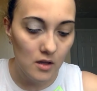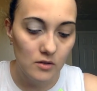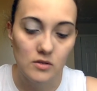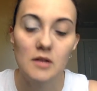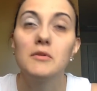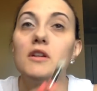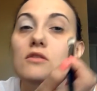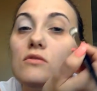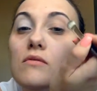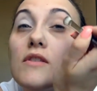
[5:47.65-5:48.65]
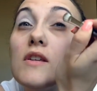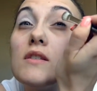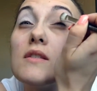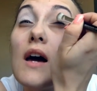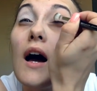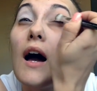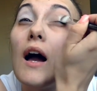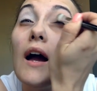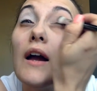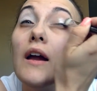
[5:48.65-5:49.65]
So I'm going to do this
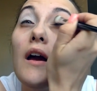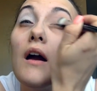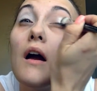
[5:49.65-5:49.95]
eye.